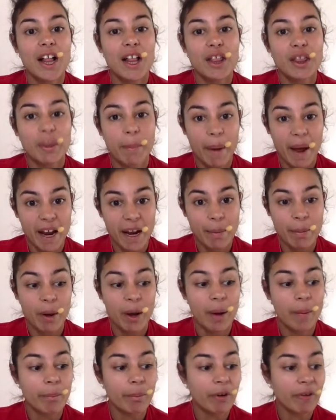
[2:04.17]
the
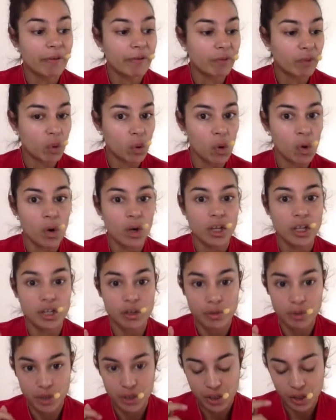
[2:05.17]
paper before
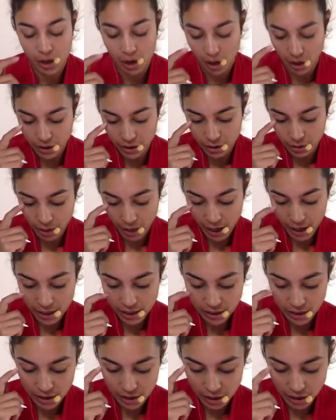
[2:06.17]
you start. So
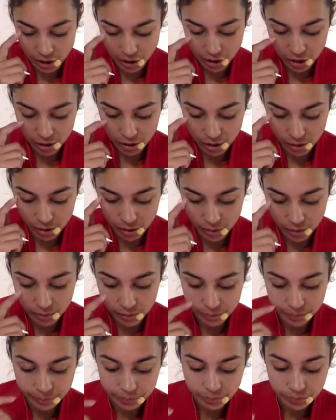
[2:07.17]
as
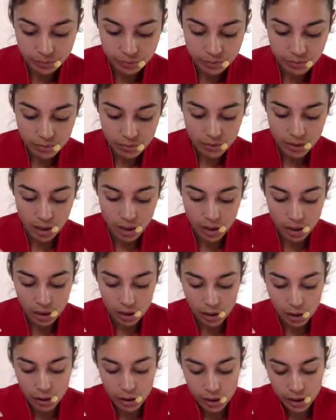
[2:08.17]
you
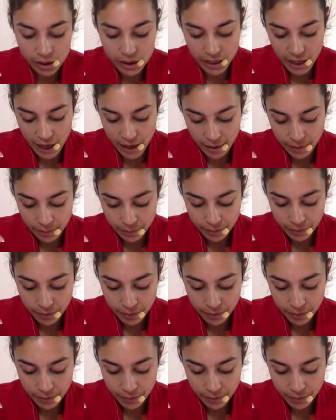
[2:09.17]
looked at,